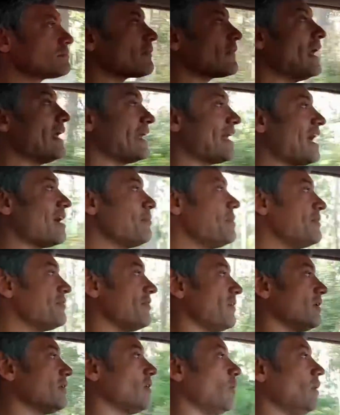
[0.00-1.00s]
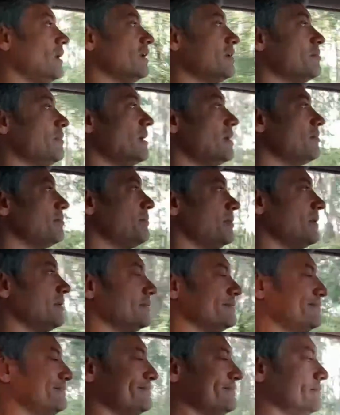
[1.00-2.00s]
It can be fun, I will admit, but
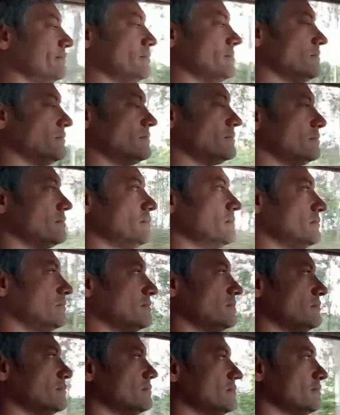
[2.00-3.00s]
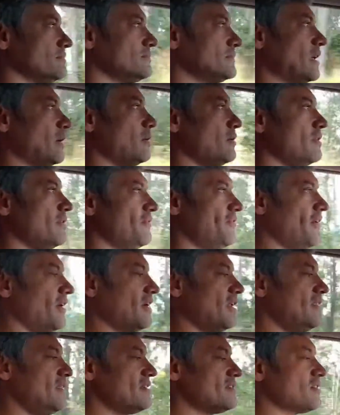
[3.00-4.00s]
no, the
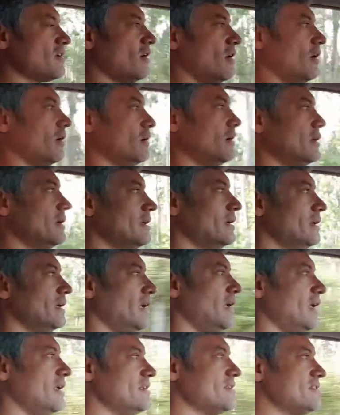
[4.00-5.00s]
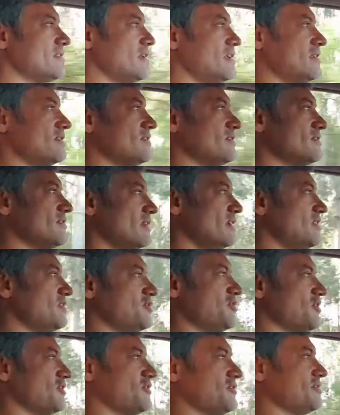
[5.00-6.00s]
fun in this car is
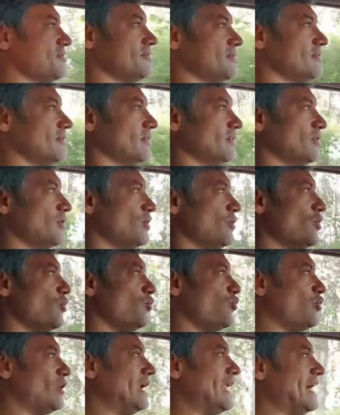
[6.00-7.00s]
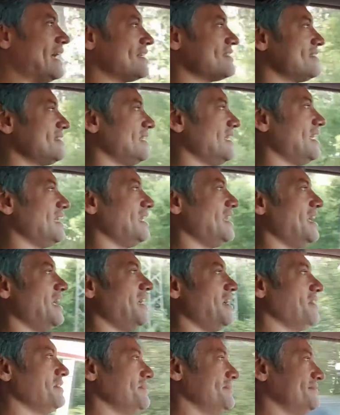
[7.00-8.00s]
just relaxing in
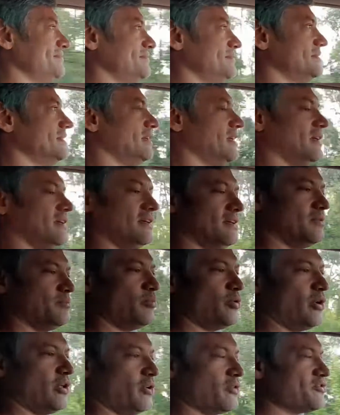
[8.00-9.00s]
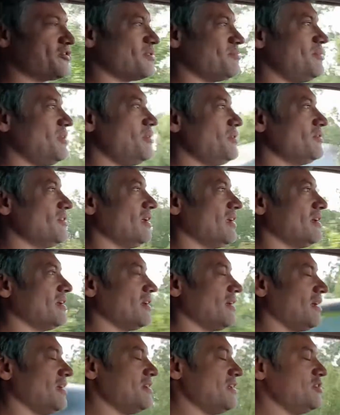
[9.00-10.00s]
here, putting on some music
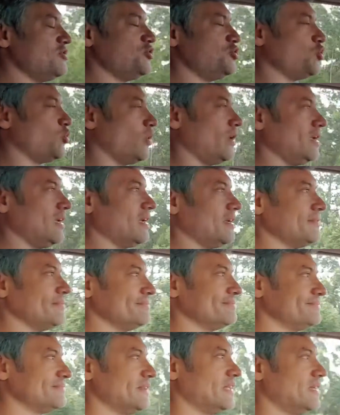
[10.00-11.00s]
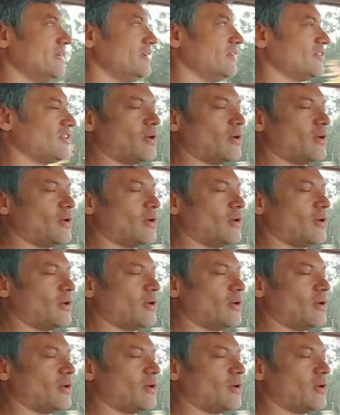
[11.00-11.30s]
and enjoying it.